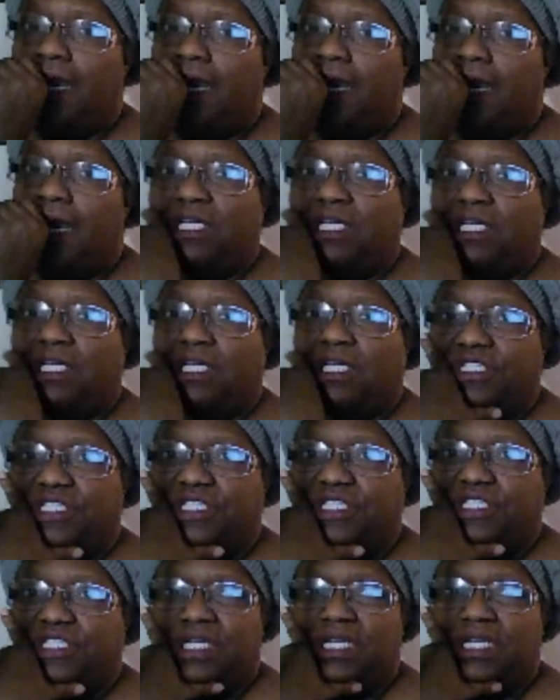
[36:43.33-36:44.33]
But I'm just
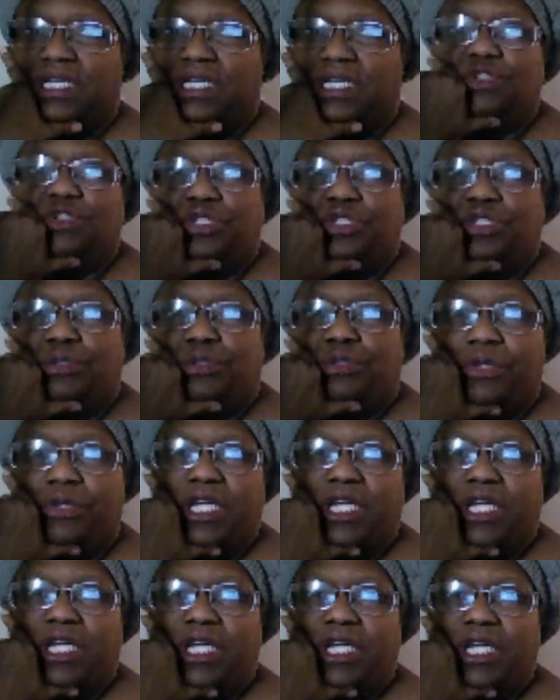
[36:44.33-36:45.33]
saying, would you bring it
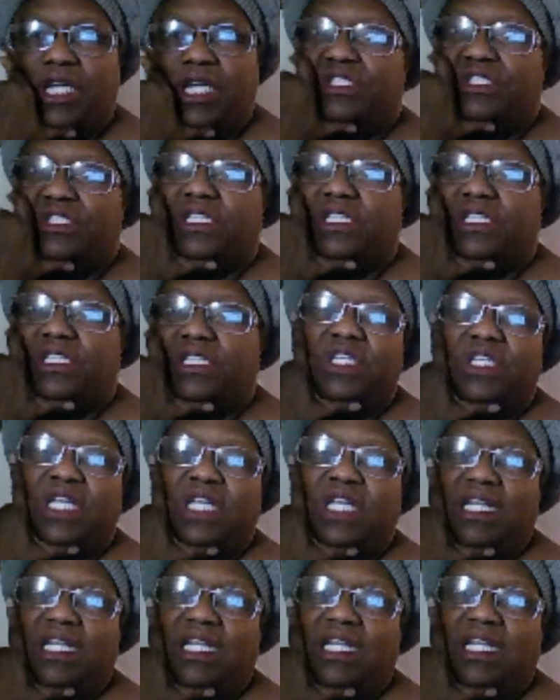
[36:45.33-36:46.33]
over to them for their
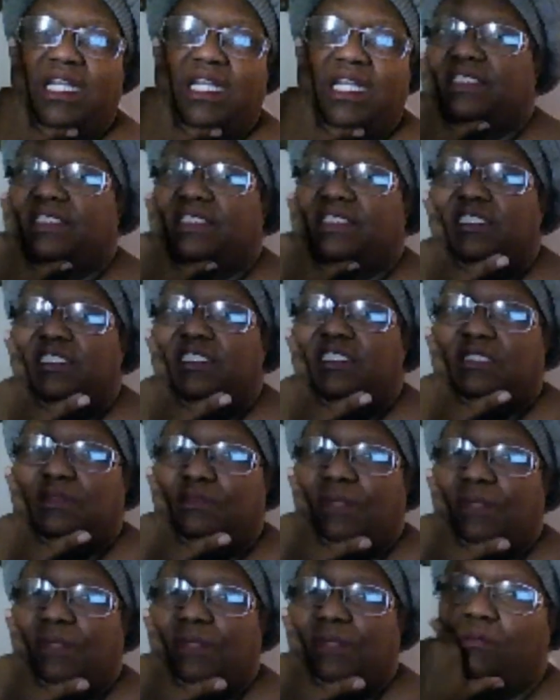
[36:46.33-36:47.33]
last days and make them
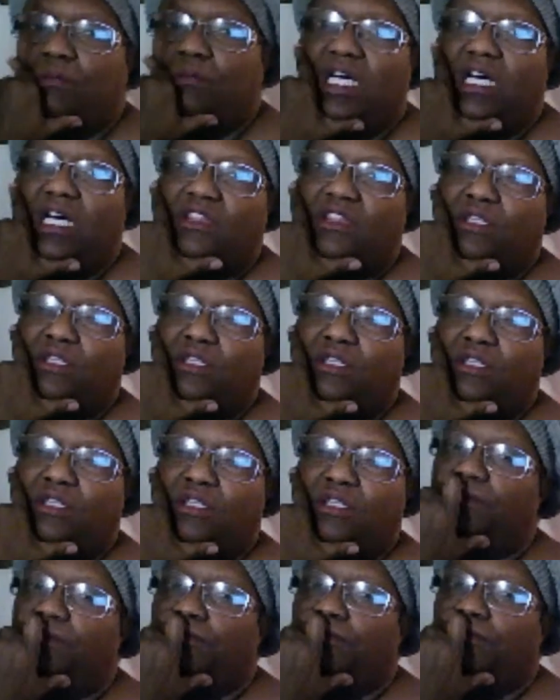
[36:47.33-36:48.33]
comfortable, make
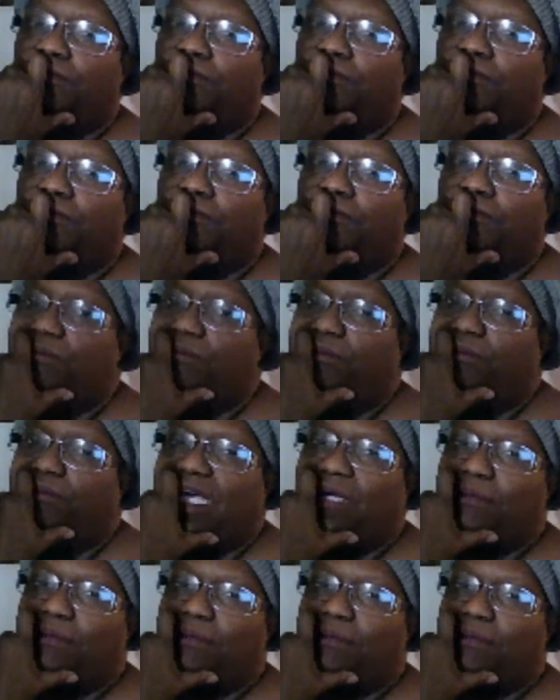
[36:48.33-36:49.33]
them happy,
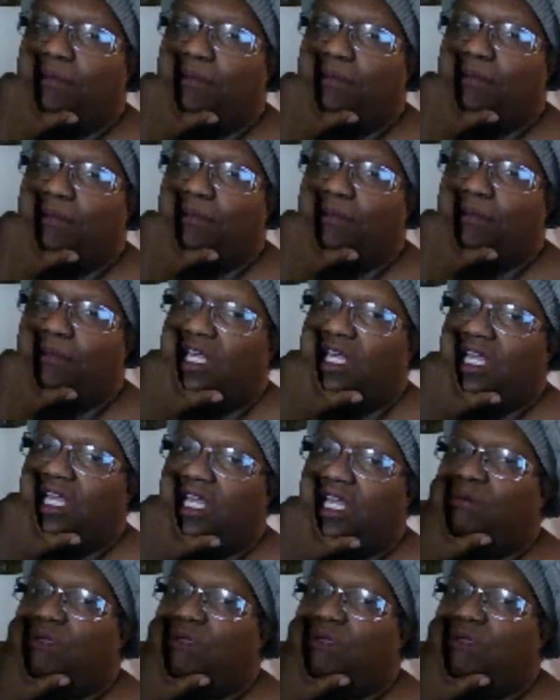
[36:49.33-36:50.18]
even though that